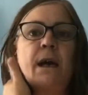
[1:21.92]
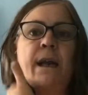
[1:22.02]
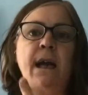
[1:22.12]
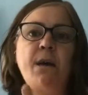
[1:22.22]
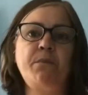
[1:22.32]

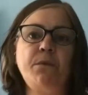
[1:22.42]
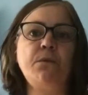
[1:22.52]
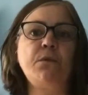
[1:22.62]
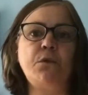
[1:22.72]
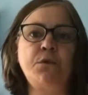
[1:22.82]
an app
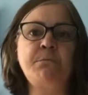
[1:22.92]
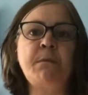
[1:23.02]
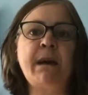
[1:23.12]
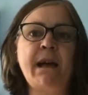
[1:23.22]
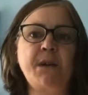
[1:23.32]
on
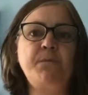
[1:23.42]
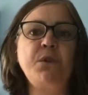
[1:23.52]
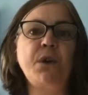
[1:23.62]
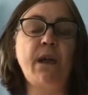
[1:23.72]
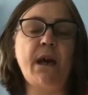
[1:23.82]
my
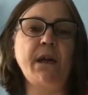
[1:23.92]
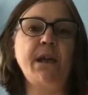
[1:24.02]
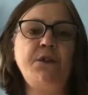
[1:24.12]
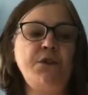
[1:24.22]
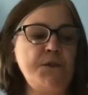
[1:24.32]
MacBook that I
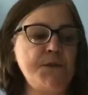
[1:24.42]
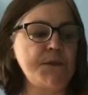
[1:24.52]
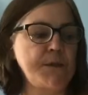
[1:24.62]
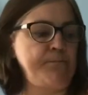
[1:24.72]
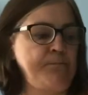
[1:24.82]
can
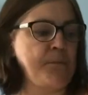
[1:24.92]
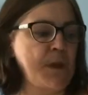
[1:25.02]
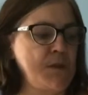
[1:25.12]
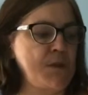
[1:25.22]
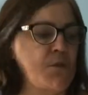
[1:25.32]
use.
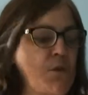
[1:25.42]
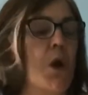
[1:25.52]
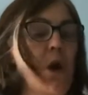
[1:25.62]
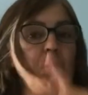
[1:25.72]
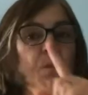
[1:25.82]

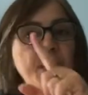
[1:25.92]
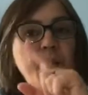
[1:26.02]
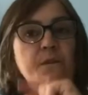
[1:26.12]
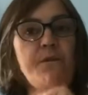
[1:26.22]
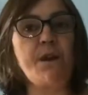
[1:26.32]
So
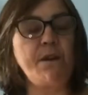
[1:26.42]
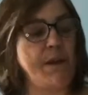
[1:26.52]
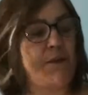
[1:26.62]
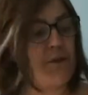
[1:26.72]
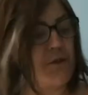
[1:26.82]
without further
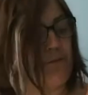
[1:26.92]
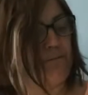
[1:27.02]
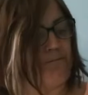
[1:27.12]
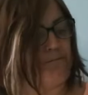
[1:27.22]
ado,